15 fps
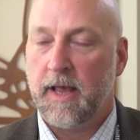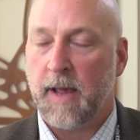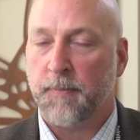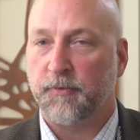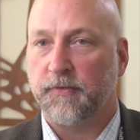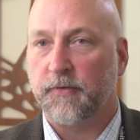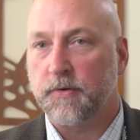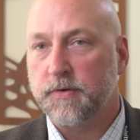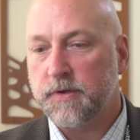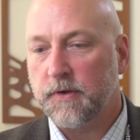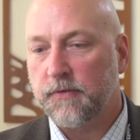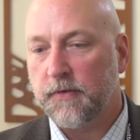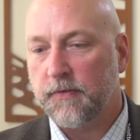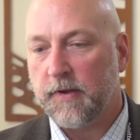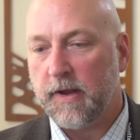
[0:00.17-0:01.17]
Apps
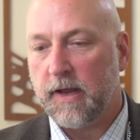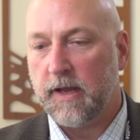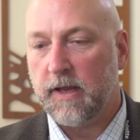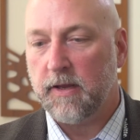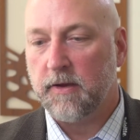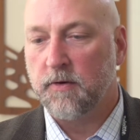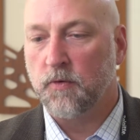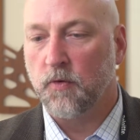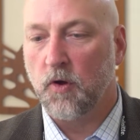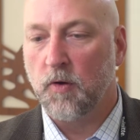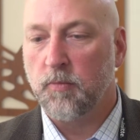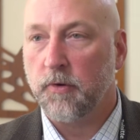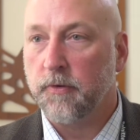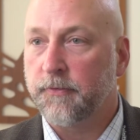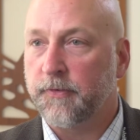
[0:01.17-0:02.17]
Associates is a
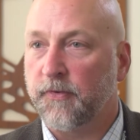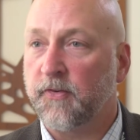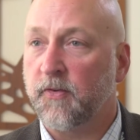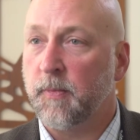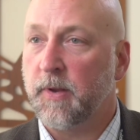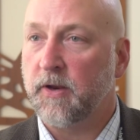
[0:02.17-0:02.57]
global system